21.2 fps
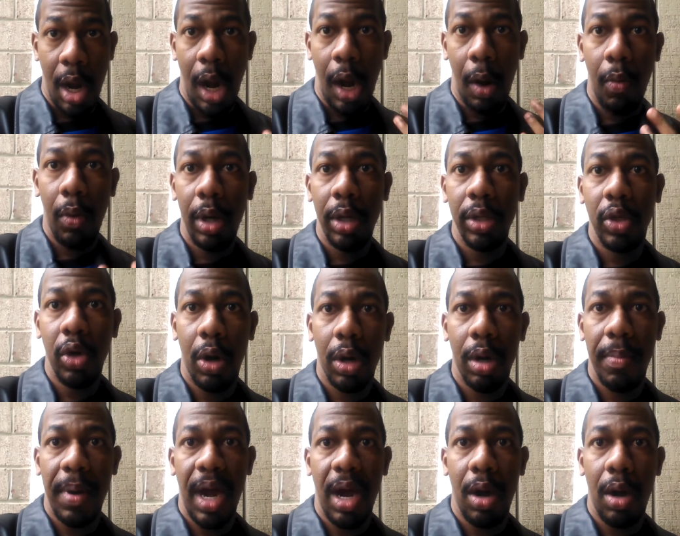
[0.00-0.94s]
I want to
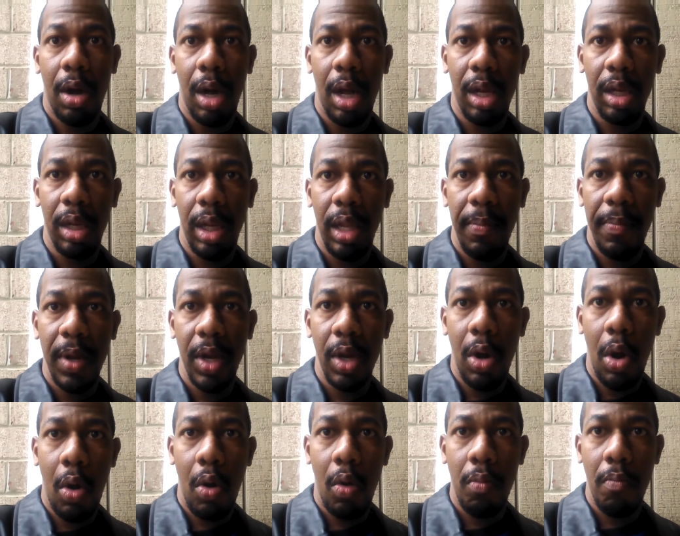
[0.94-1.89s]
talk about Olympic
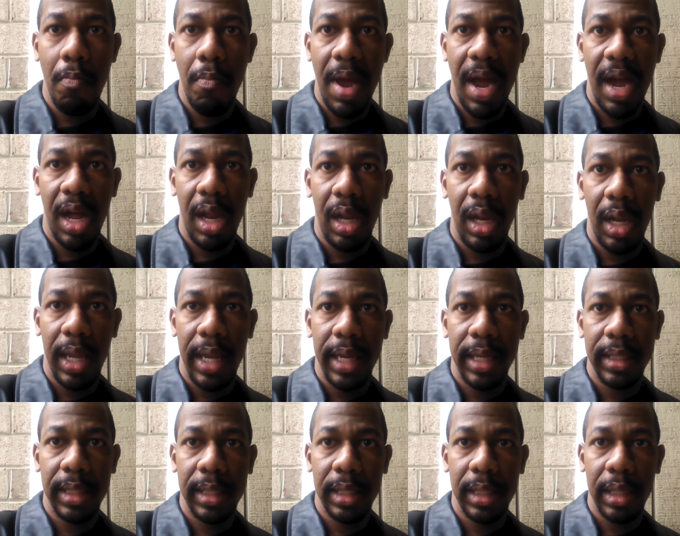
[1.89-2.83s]
gold
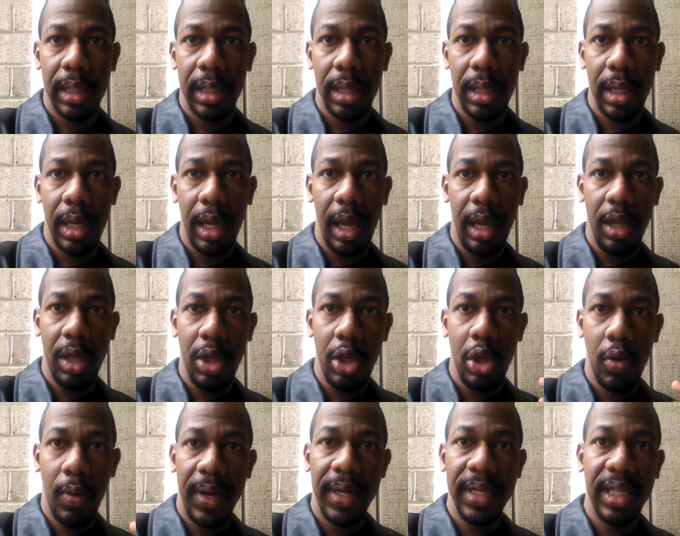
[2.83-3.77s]
medalist and
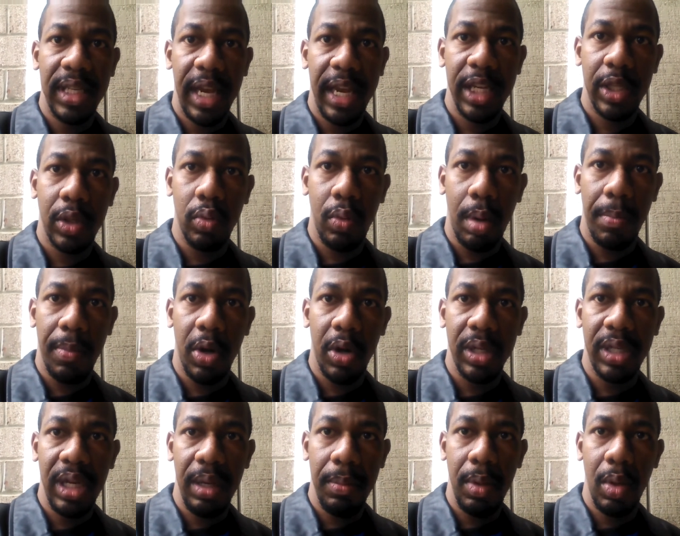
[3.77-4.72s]
USA
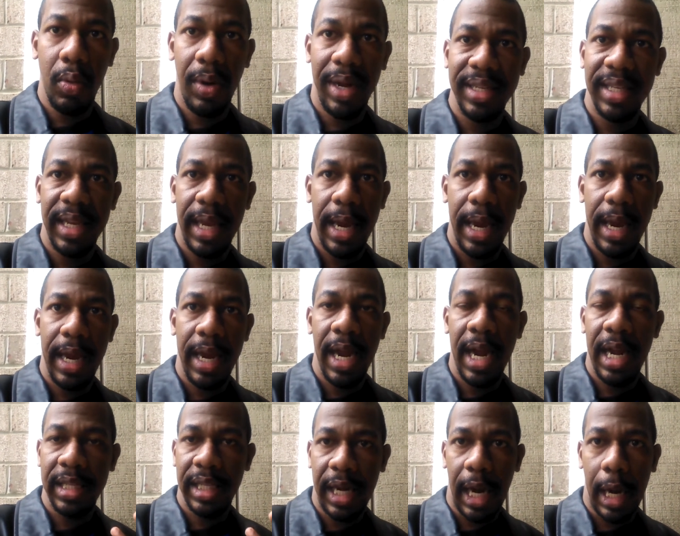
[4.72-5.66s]
swimmer, Team USA,
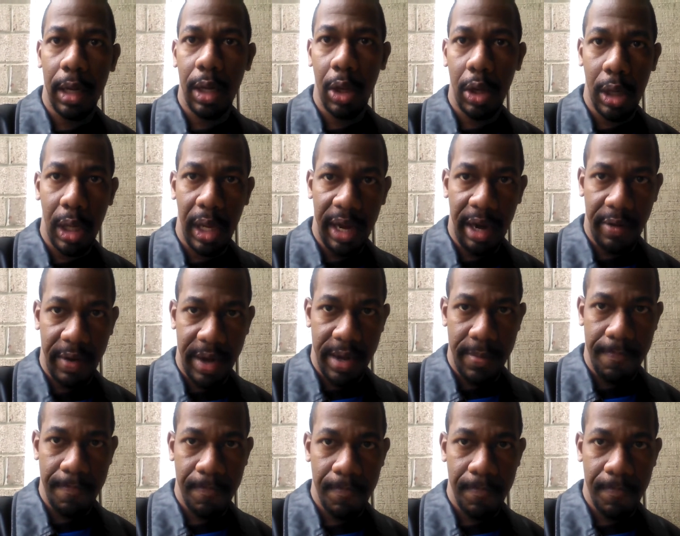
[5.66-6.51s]
Tyler Clary.